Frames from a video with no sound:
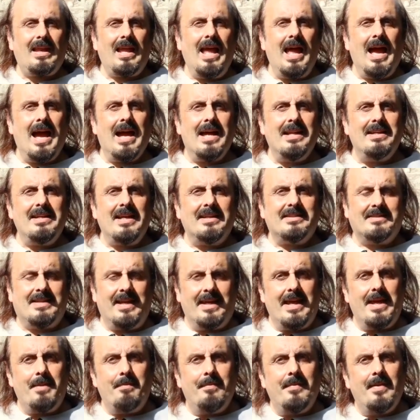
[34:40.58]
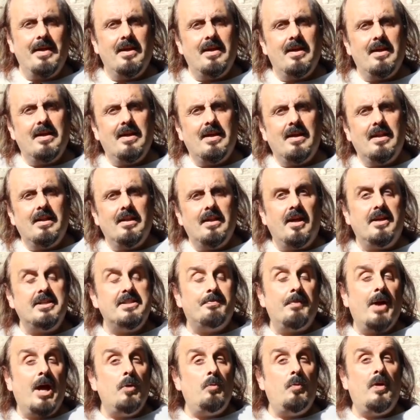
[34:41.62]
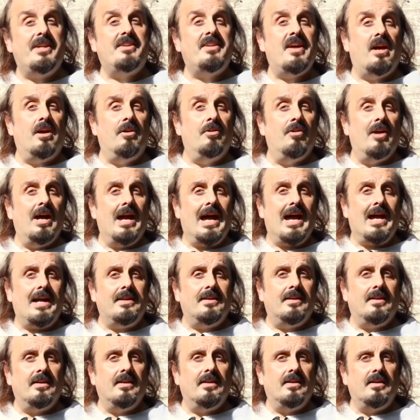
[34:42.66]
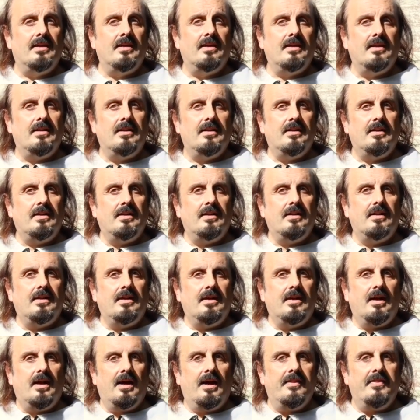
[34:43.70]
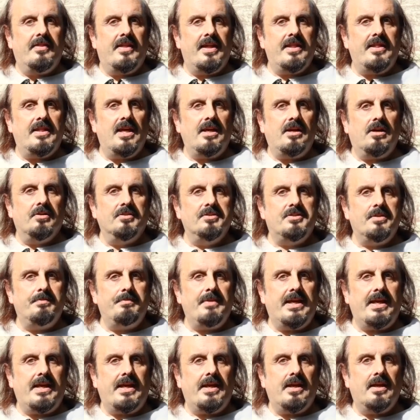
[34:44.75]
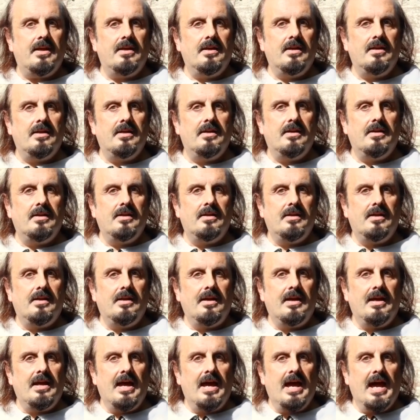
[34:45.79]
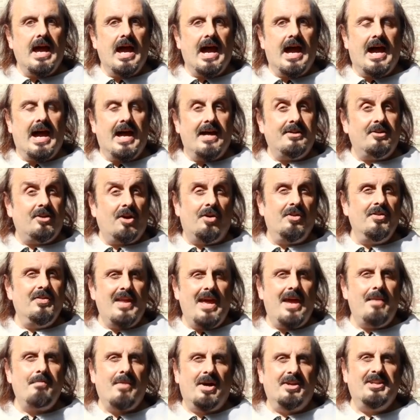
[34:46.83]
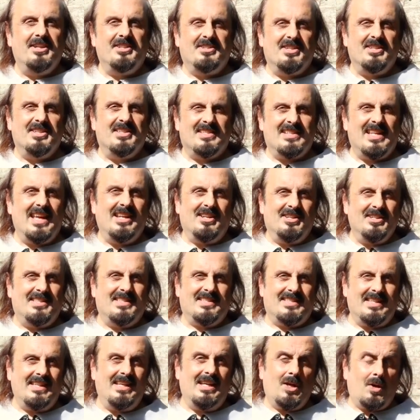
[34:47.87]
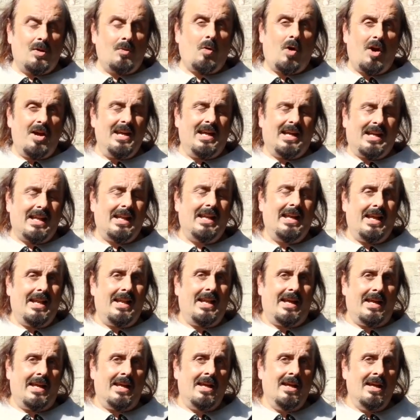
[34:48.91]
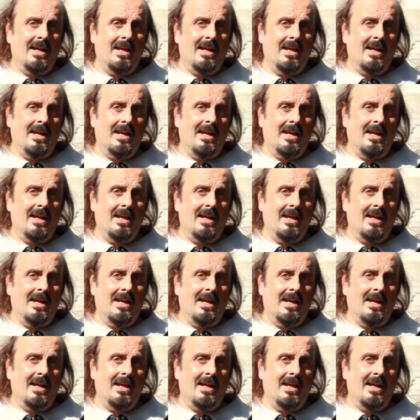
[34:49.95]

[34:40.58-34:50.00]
And next to him lies my widow, Anne. And then they got to me. And on their monitors, they could see quite clearly